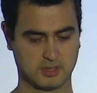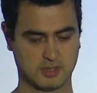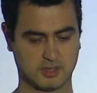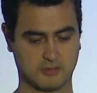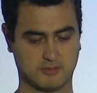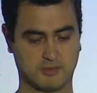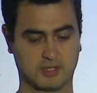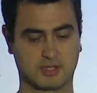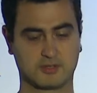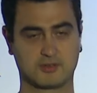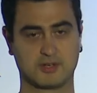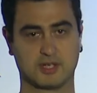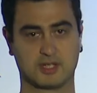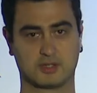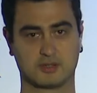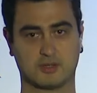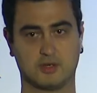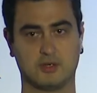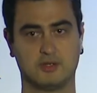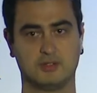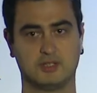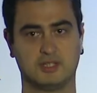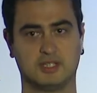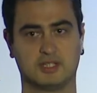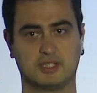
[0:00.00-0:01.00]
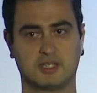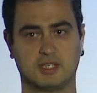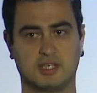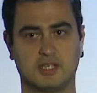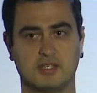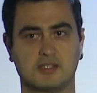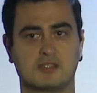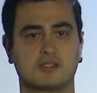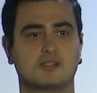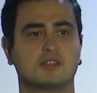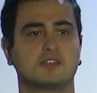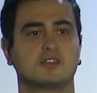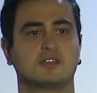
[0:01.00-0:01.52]
We create all
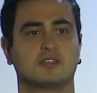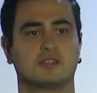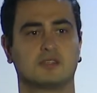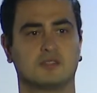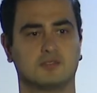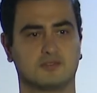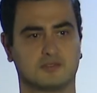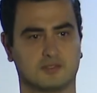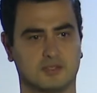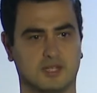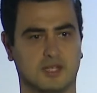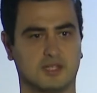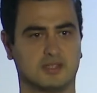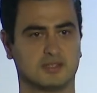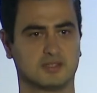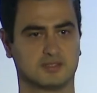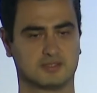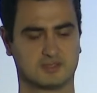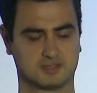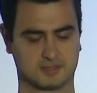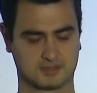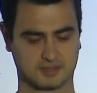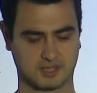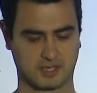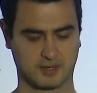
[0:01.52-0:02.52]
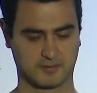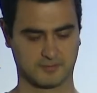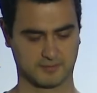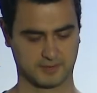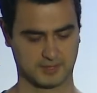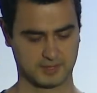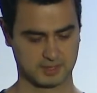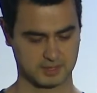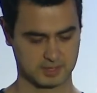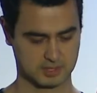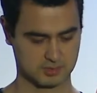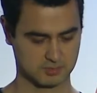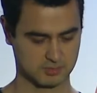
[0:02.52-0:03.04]
EKS related stuff
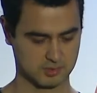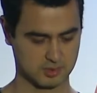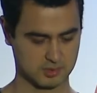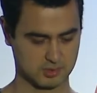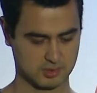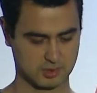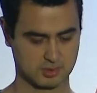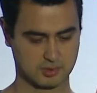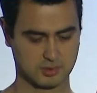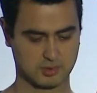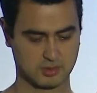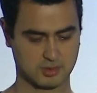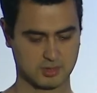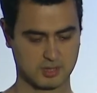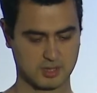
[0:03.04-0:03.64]
in this module,